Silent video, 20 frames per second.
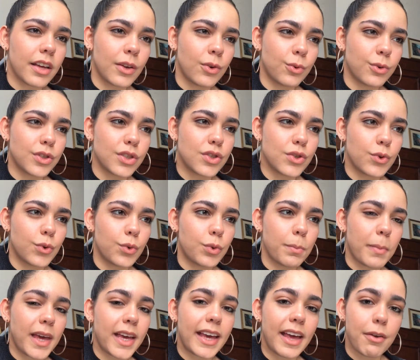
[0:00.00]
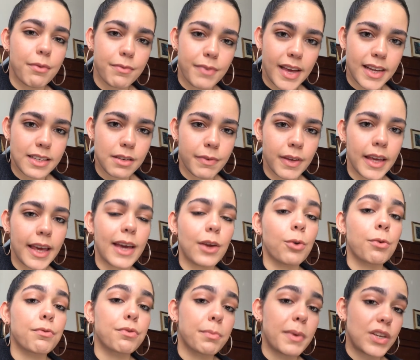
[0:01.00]
in order to make it effective and get
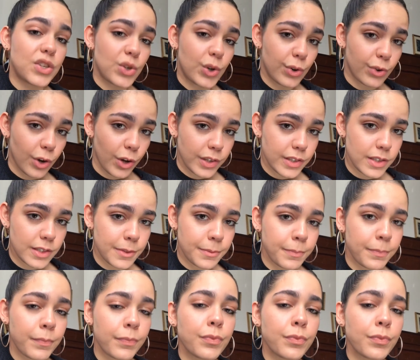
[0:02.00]
your information across.